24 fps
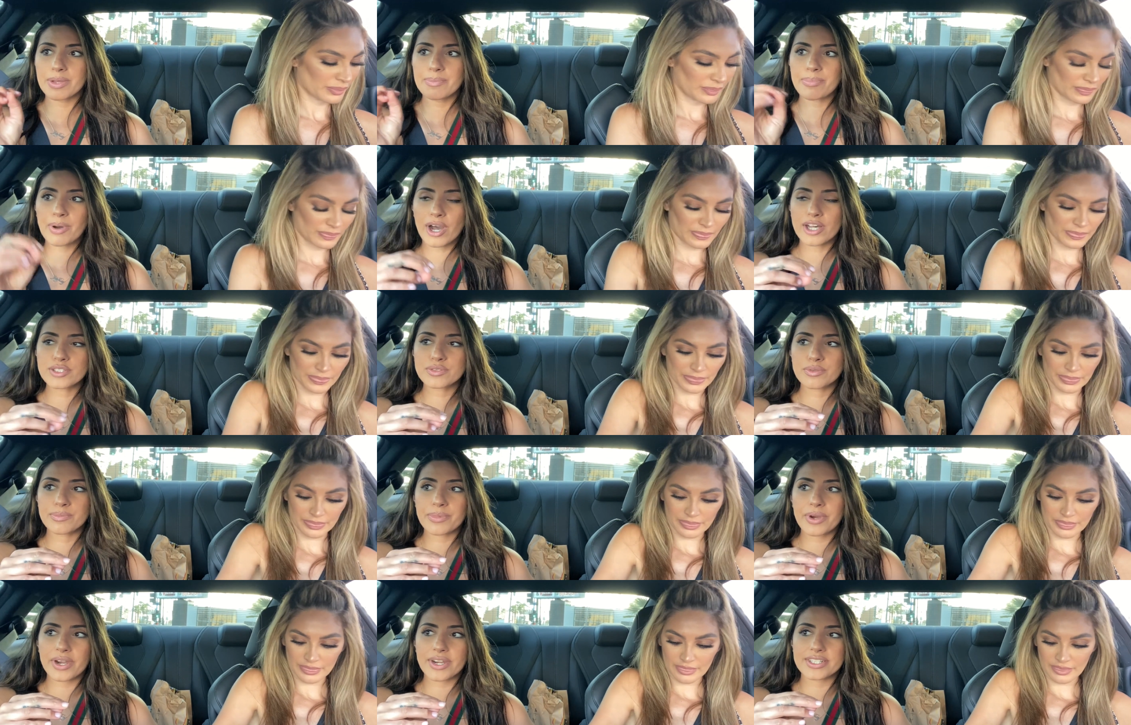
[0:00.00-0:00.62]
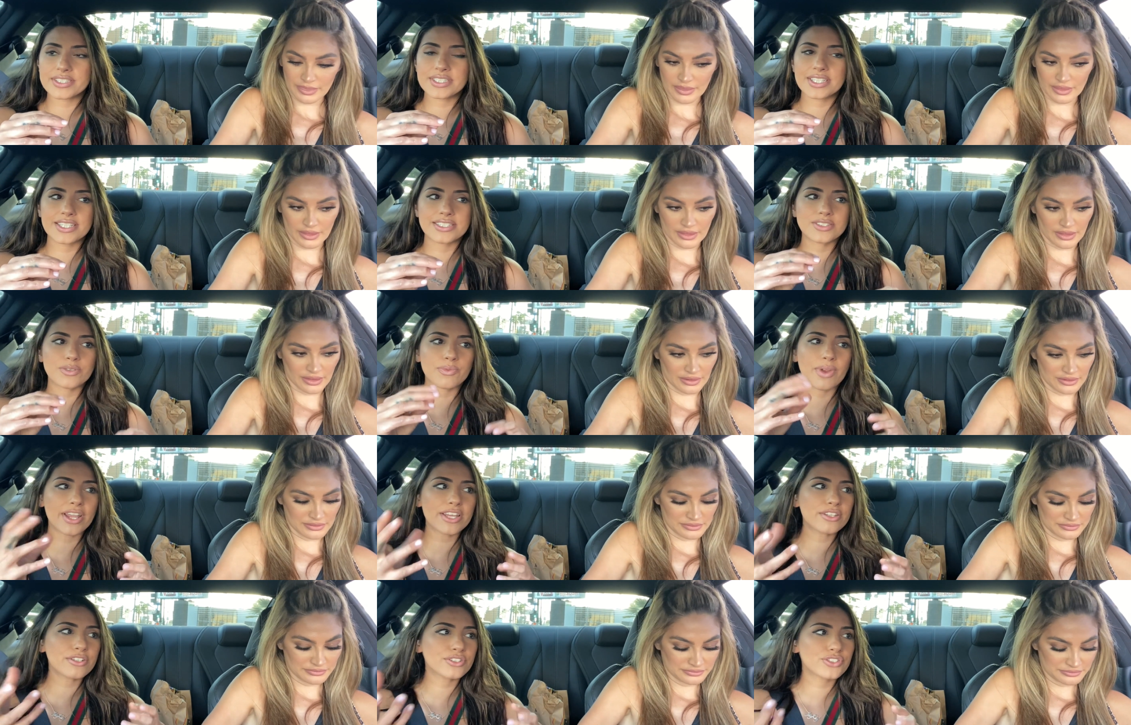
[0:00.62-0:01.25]
Speaker 1: Impossible Burgers because a
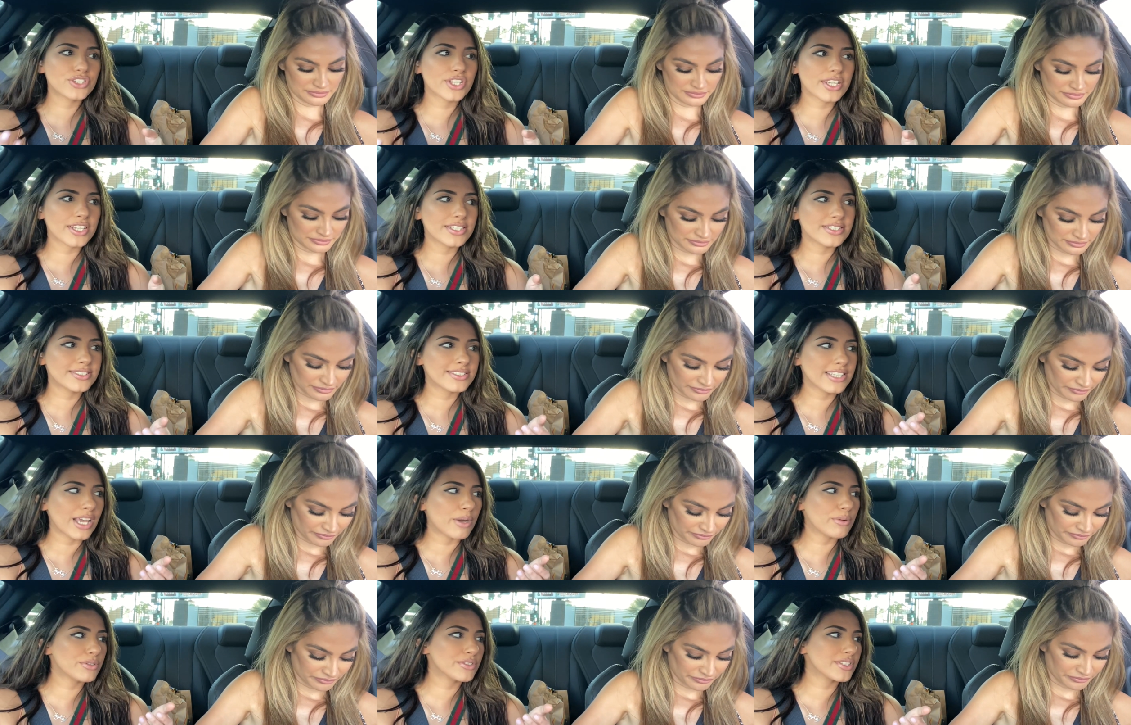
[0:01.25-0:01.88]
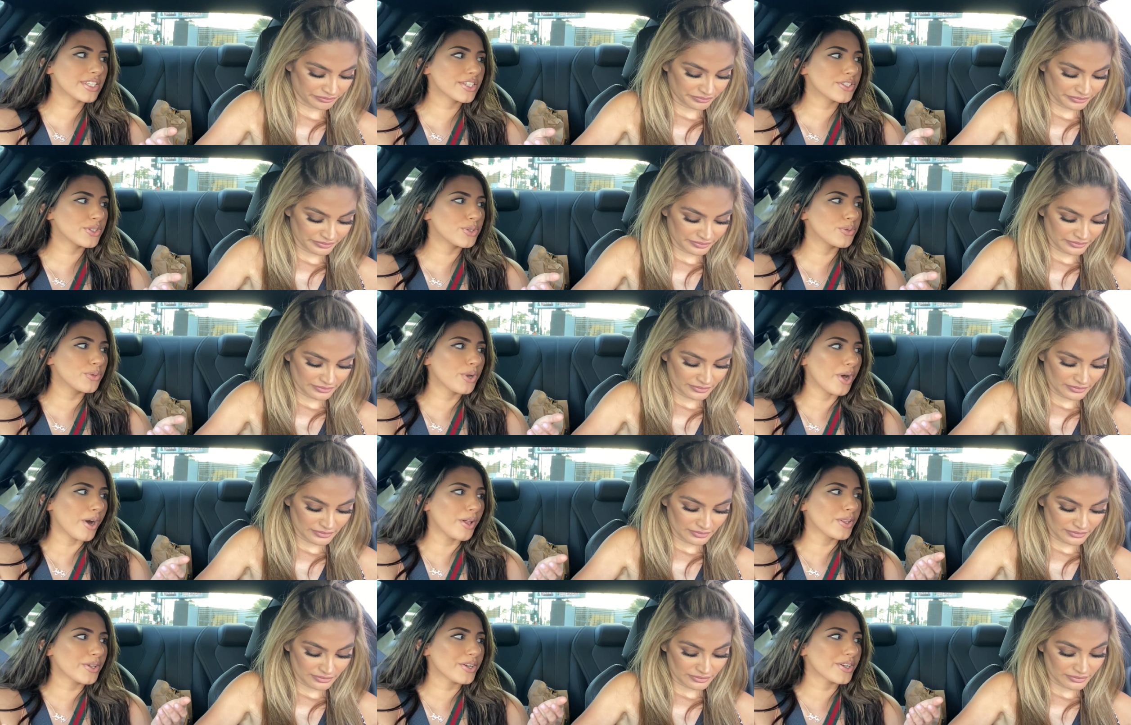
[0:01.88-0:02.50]
regular chicken sandwich is like
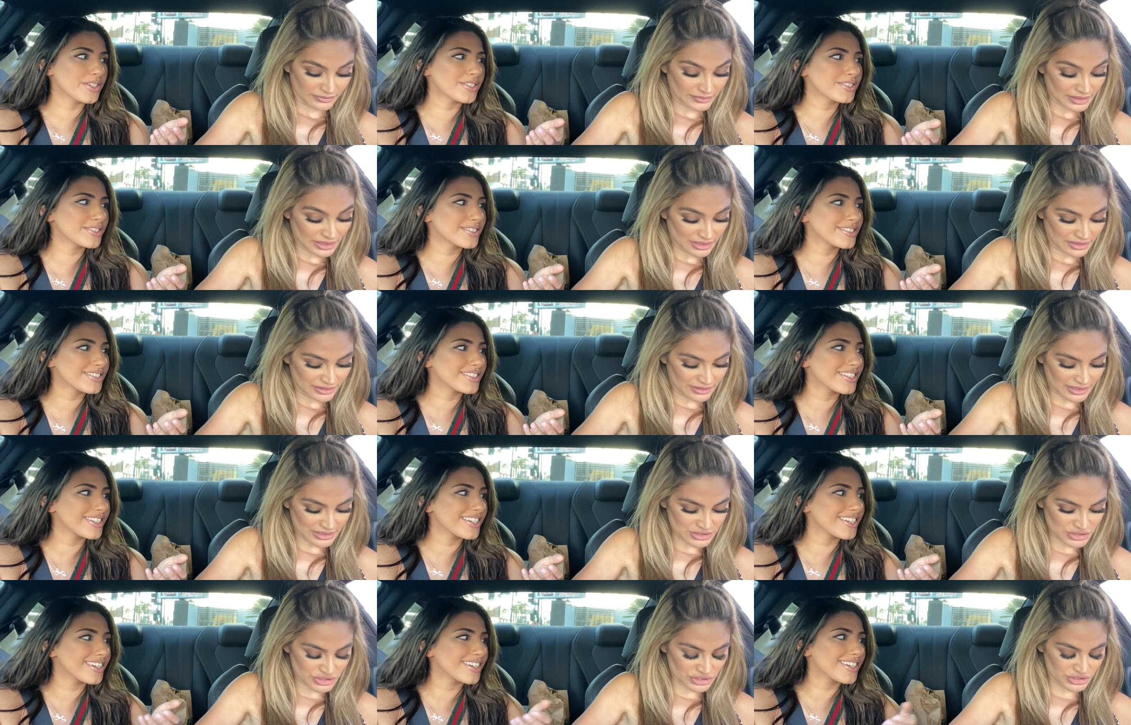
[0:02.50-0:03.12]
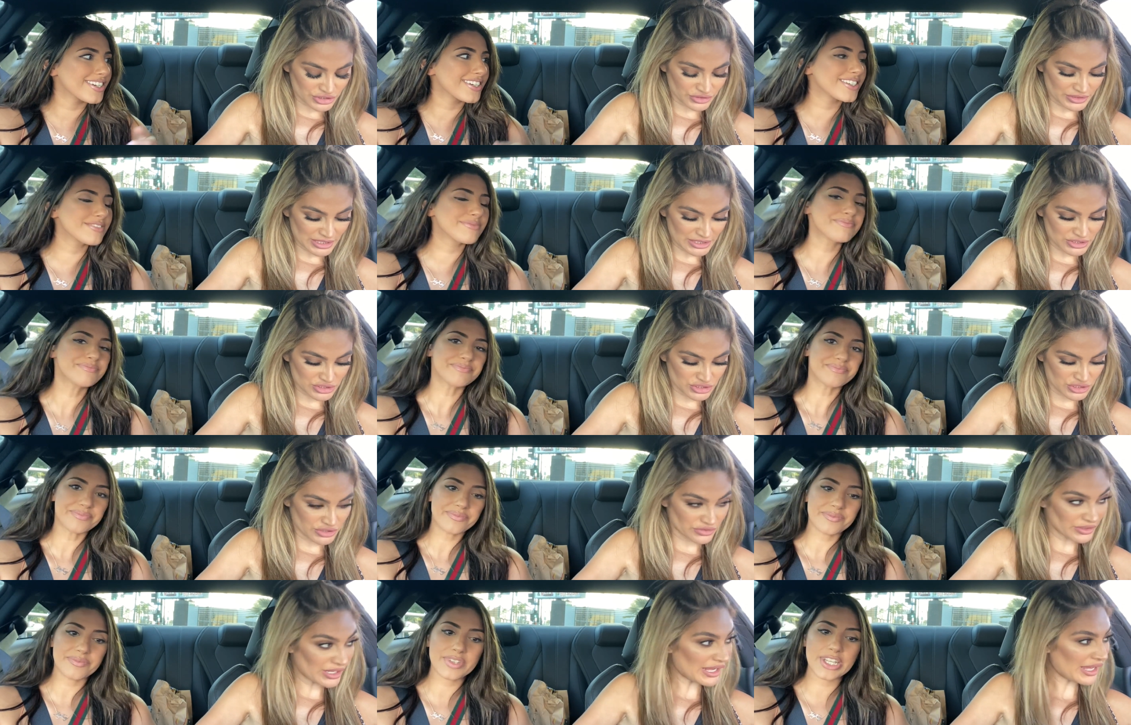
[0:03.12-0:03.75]
$2. That's true, that's
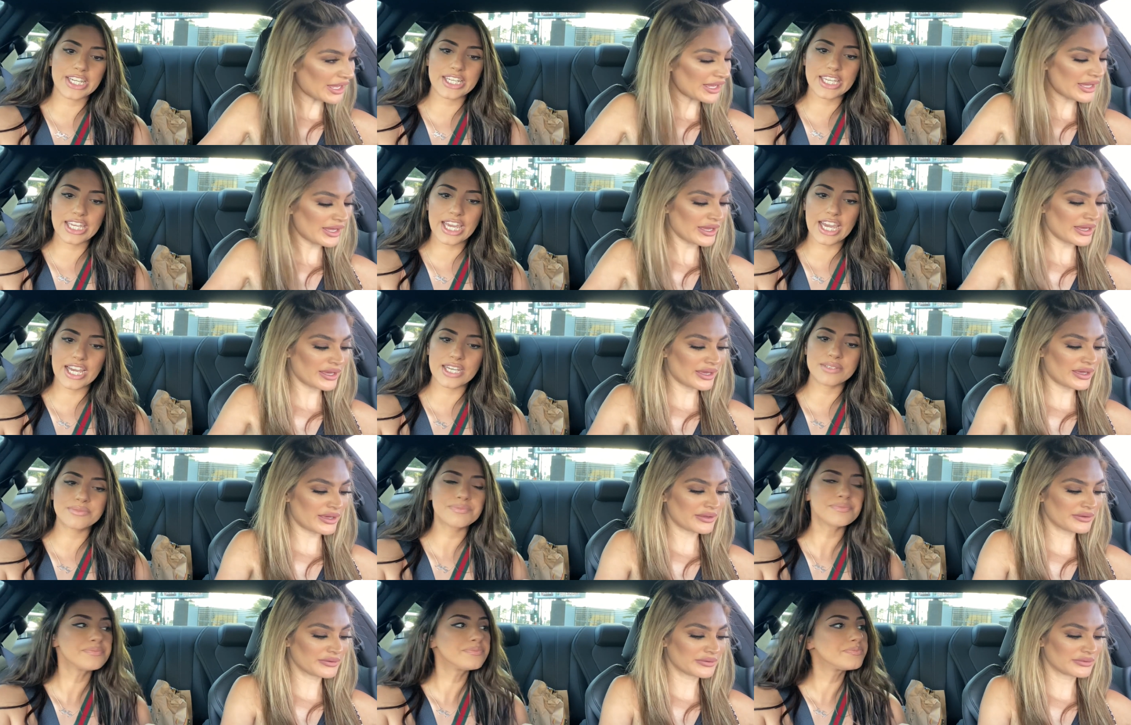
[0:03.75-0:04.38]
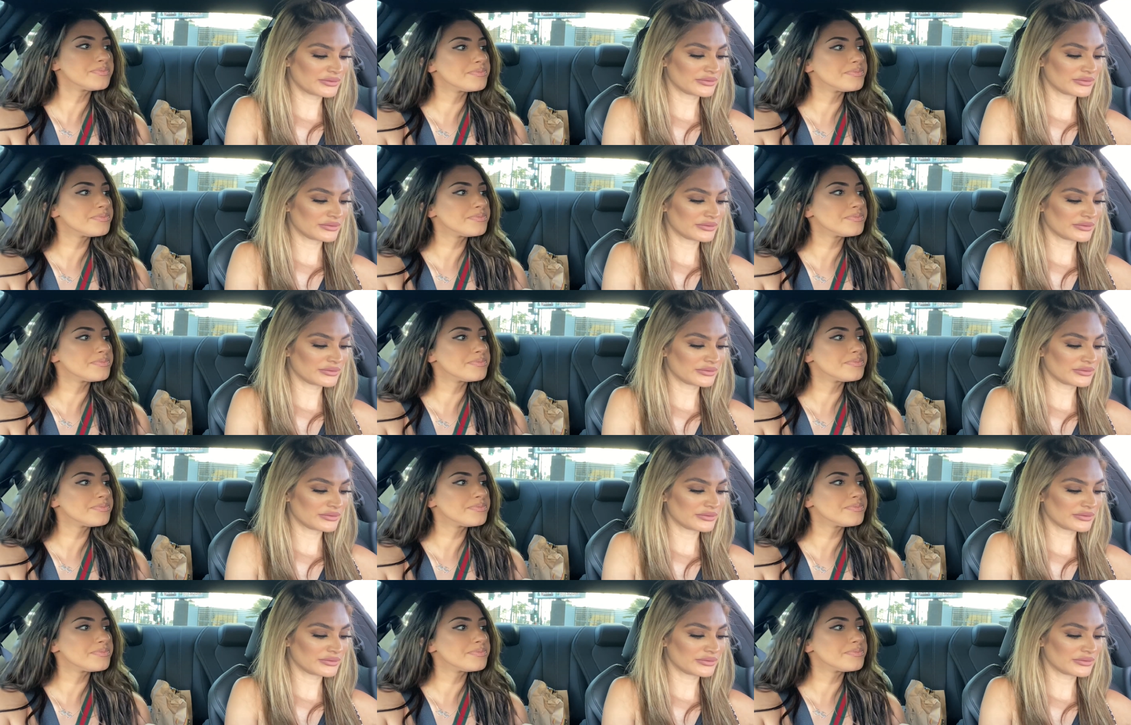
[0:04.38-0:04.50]
true. Hi. Yeah.